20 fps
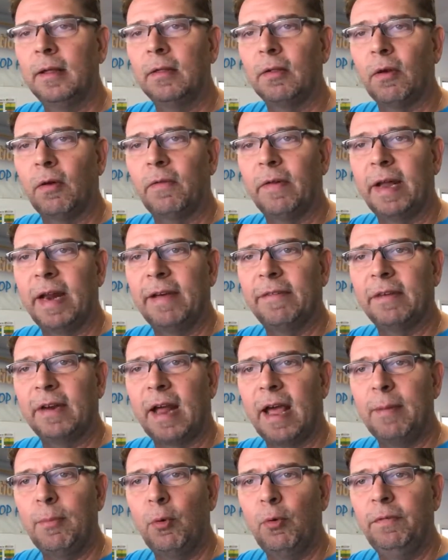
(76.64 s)
So
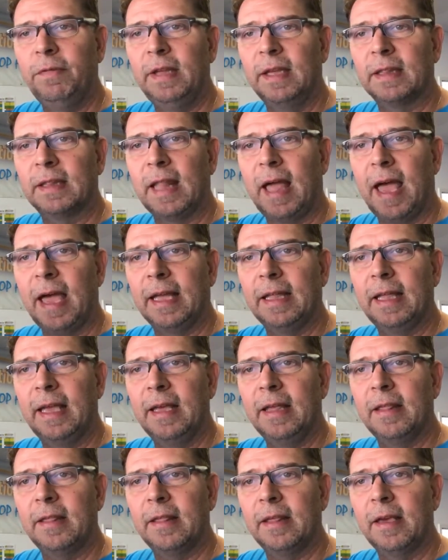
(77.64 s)
whenever I moved it like
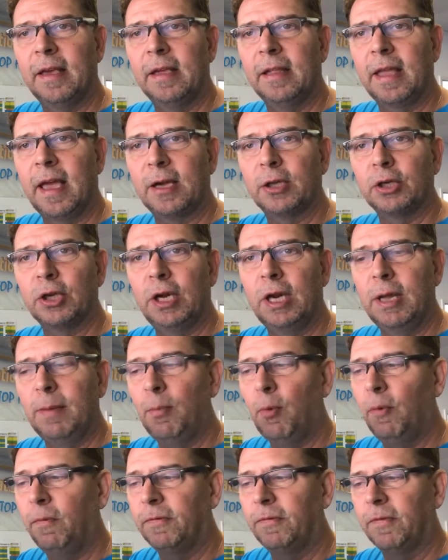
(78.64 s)
this, it actually
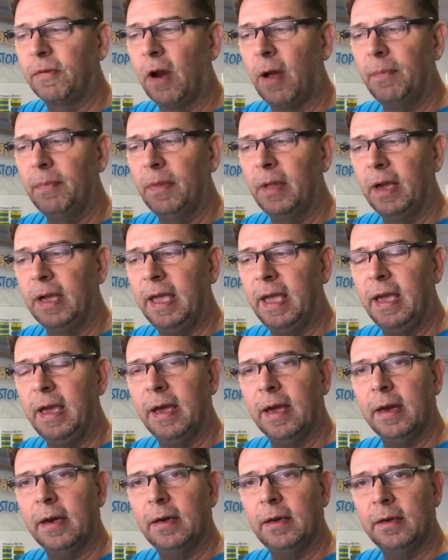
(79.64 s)
moved from the
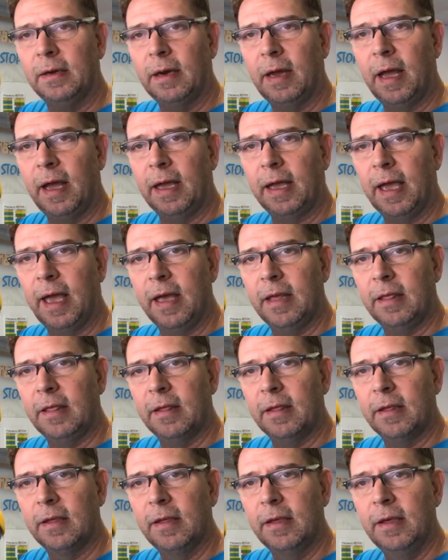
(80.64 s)
gear, I
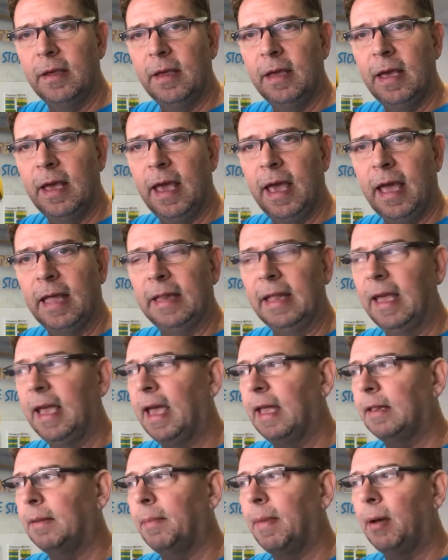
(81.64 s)
guess, and they
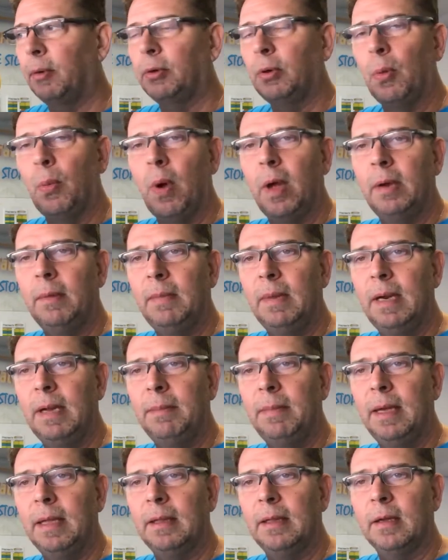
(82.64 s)
had about a one
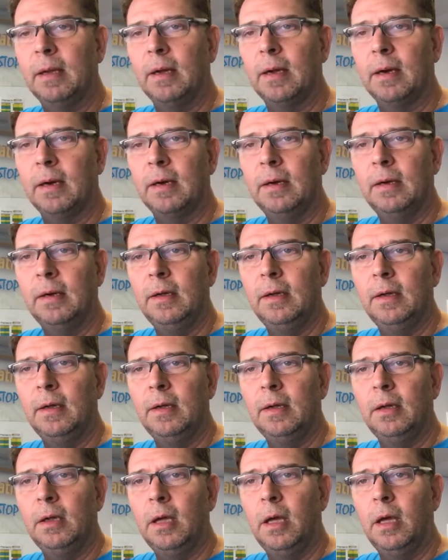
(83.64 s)
millimeter
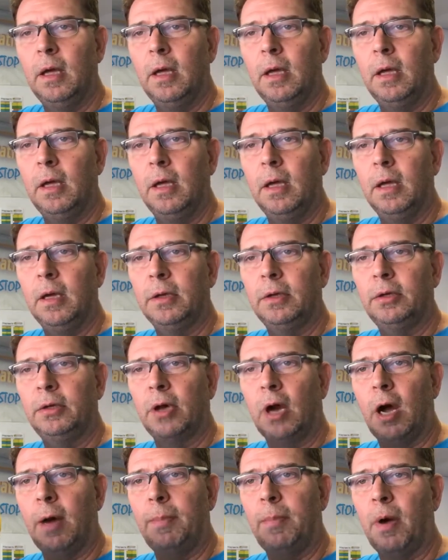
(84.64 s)
uh, uh,
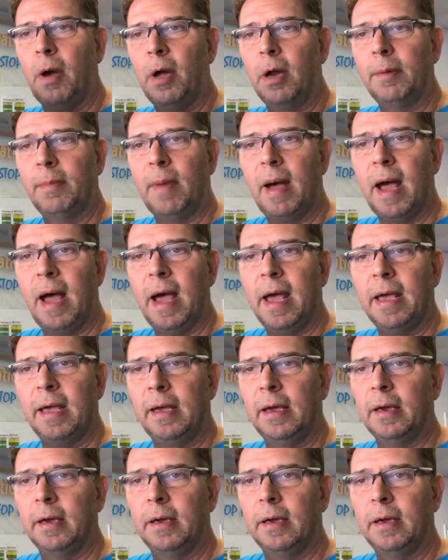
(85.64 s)
drop on my